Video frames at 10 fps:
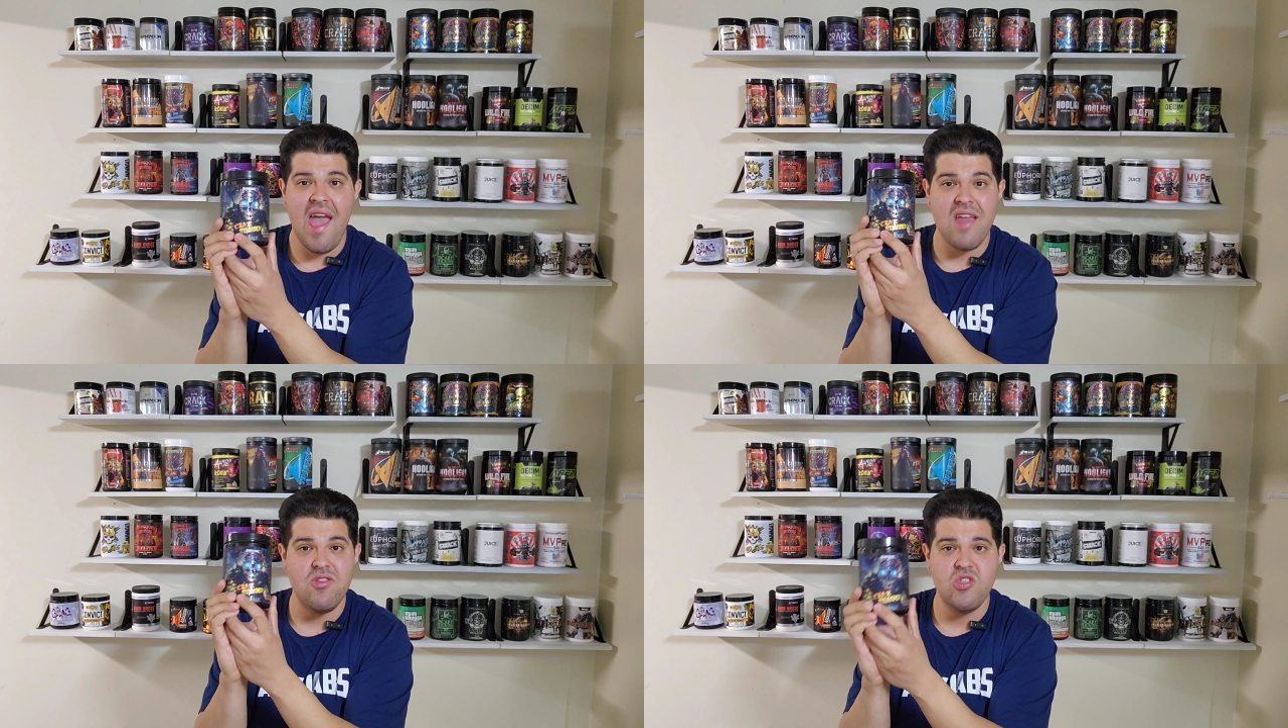
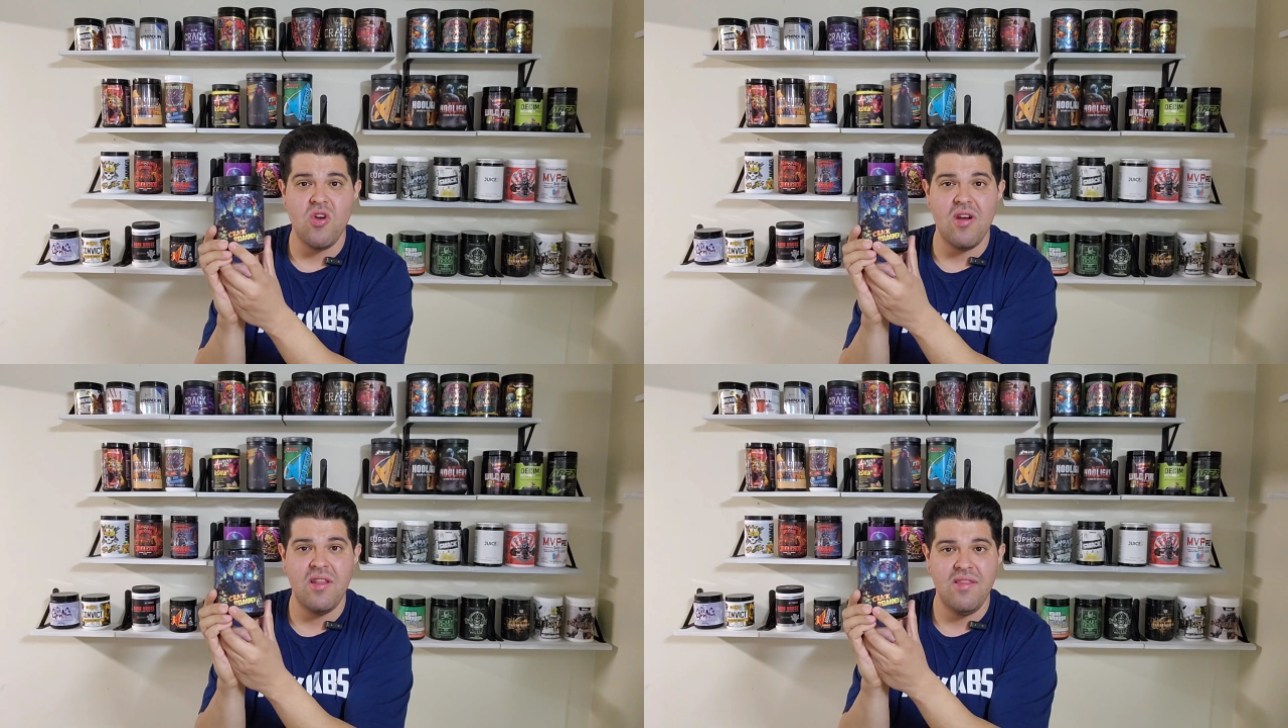and you
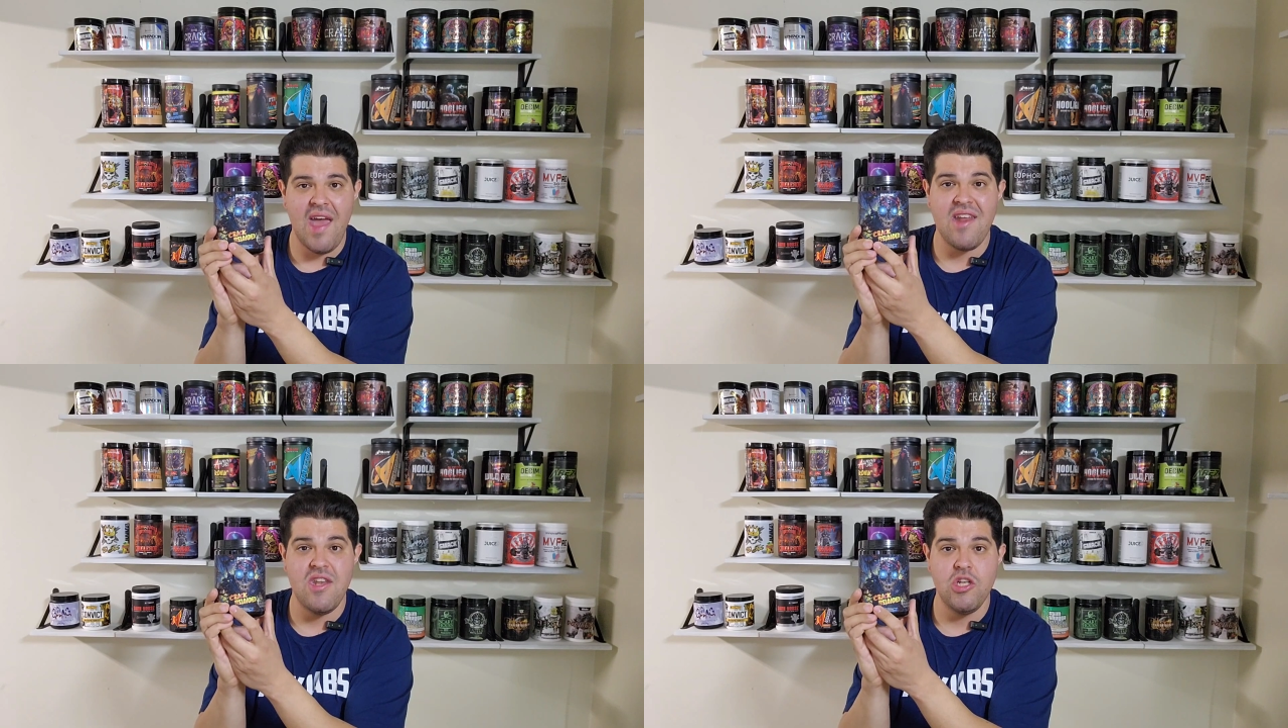start
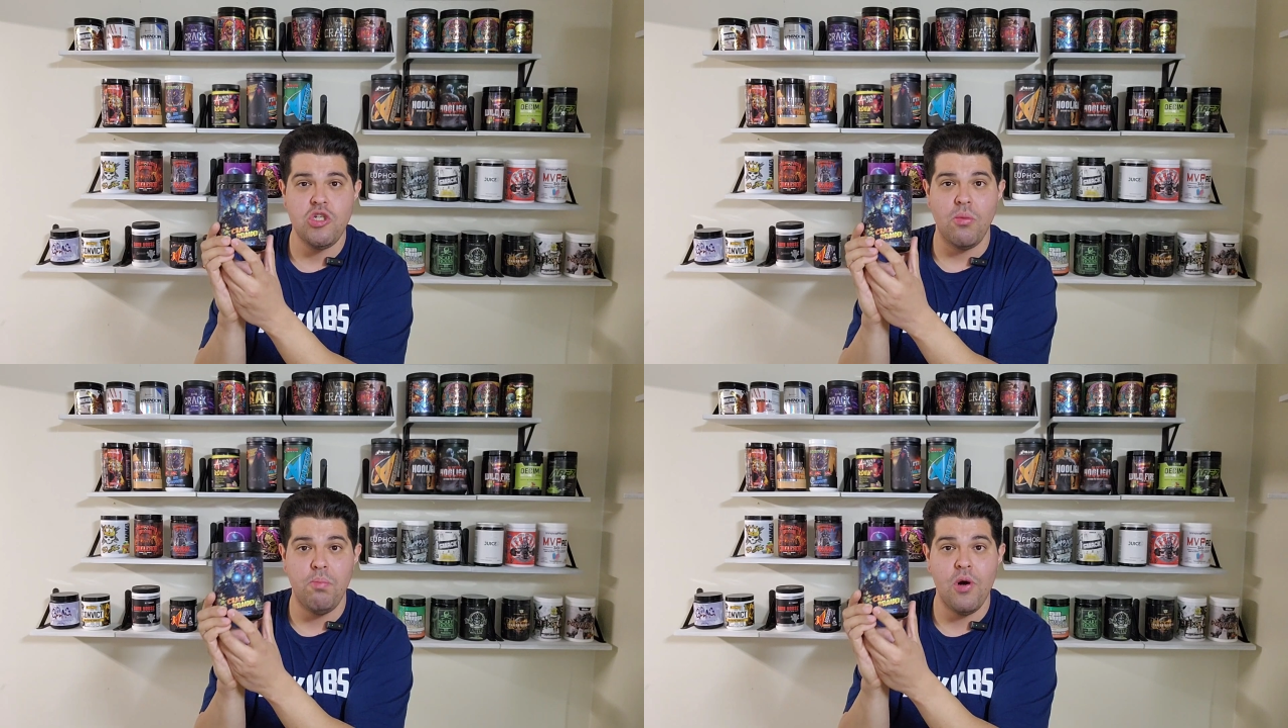that
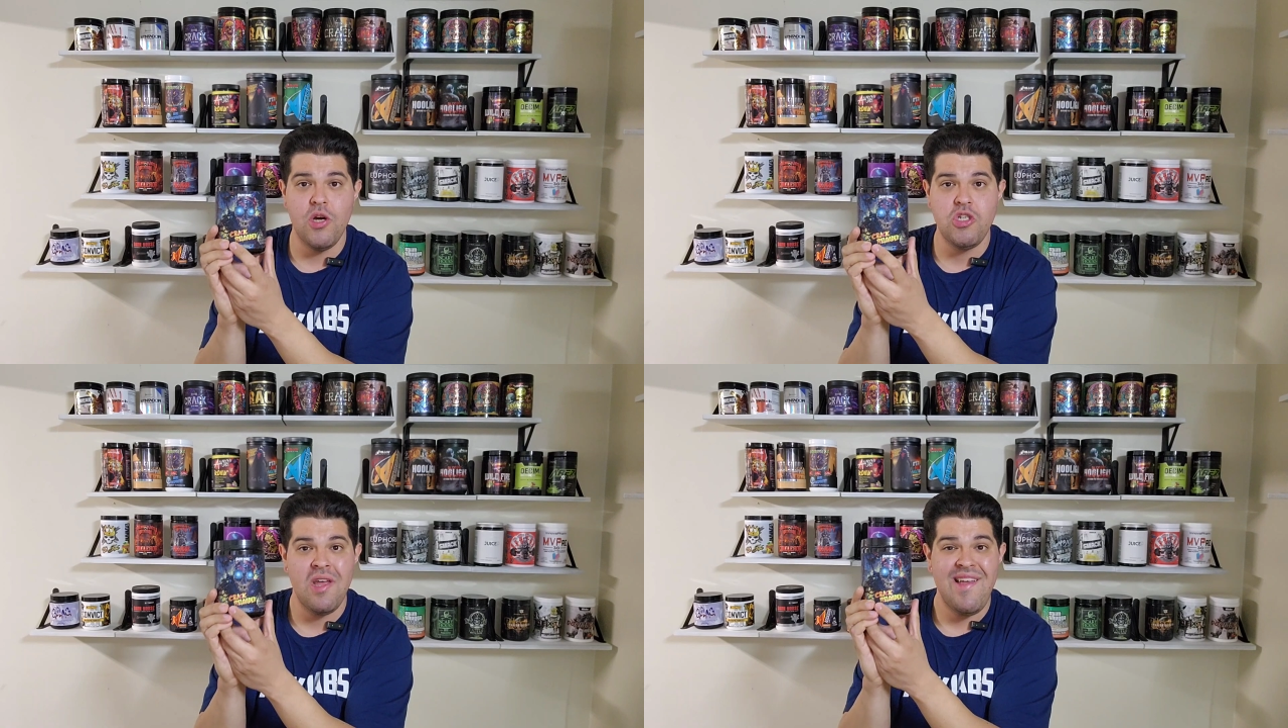initial
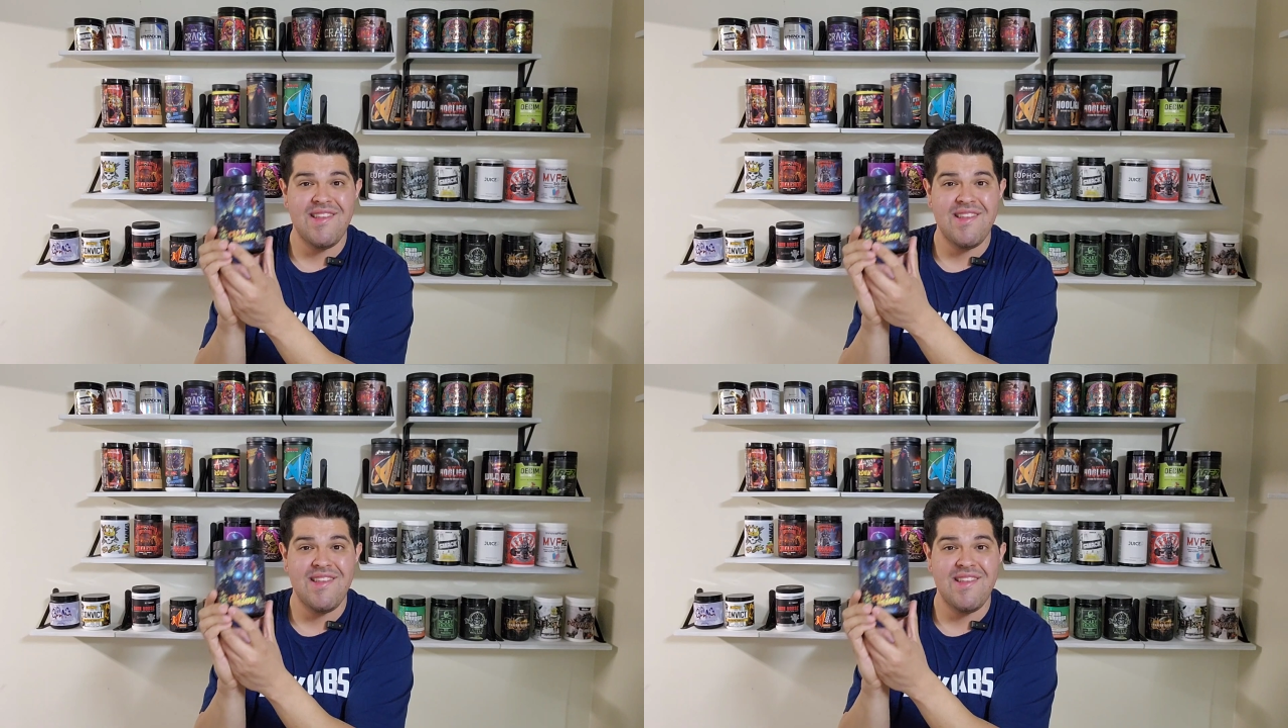push,